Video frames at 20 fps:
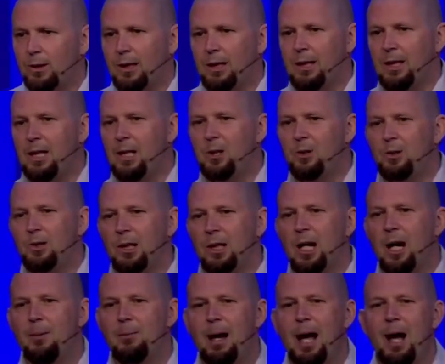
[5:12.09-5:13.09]
And he used to
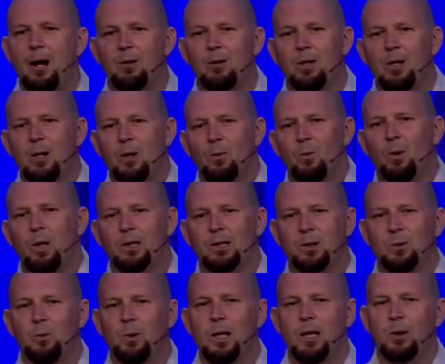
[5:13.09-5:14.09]
come out once
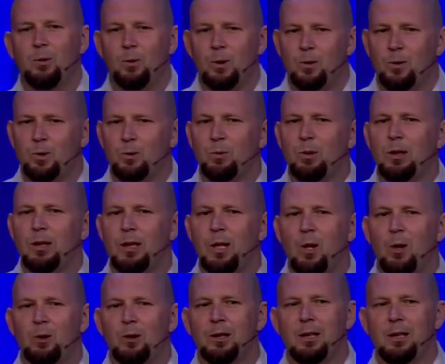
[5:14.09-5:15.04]
a week when he was really old.